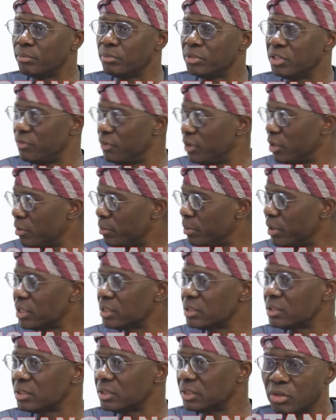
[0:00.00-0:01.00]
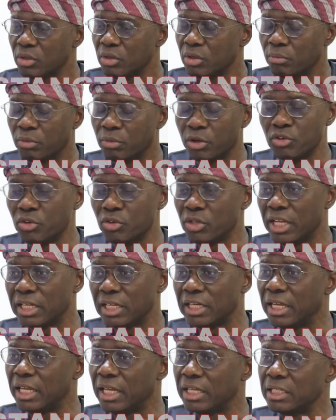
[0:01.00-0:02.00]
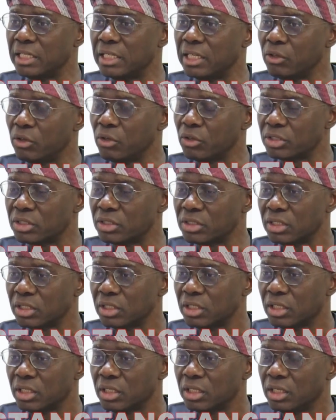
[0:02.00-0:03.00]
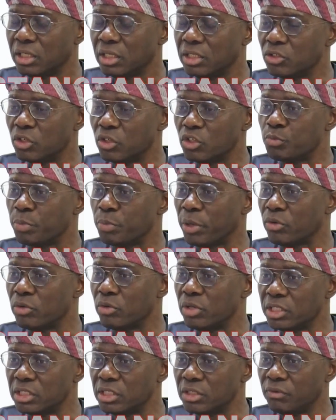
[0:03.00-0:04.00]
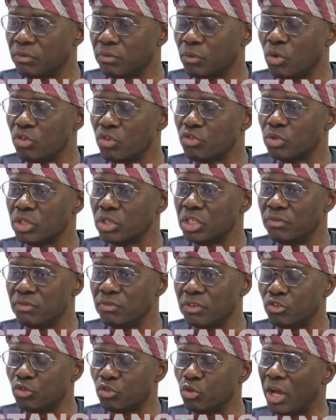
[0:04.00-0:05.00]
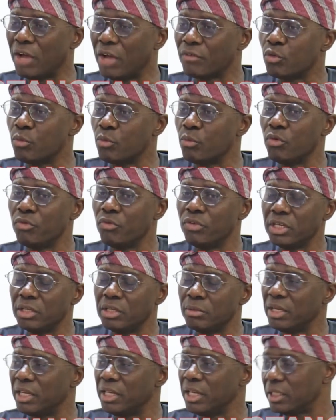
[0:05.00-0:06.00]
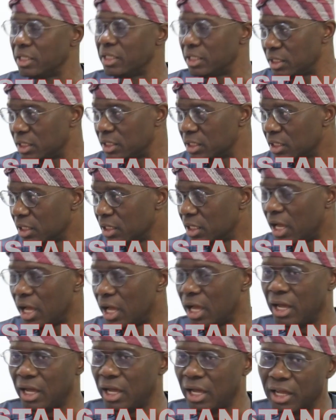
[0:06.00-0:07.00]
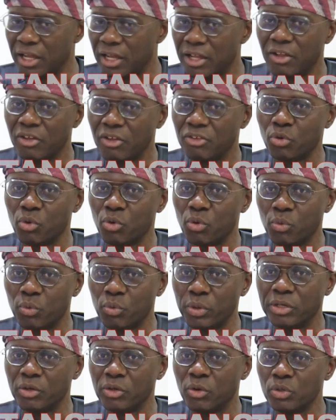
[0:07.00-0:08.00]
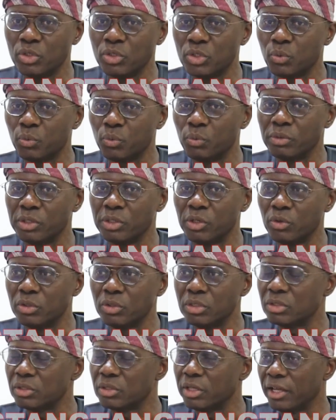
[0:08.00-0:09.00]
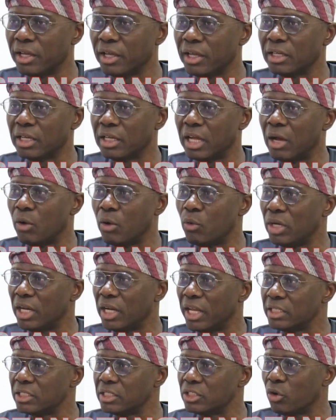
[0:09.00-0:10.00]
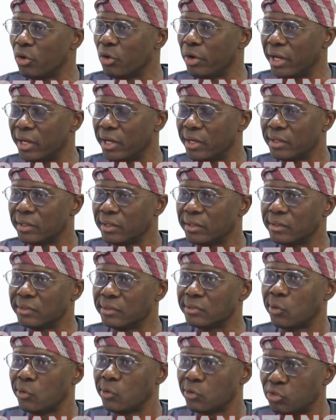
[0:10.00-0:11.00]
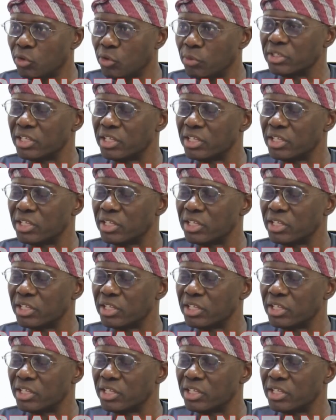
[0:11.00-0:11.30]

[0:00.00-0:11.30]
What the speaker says: developers. But that the land in Lagos is not speculative. Once we give it, you have to move in immediately. So we don't, our own land is oil, it's customs,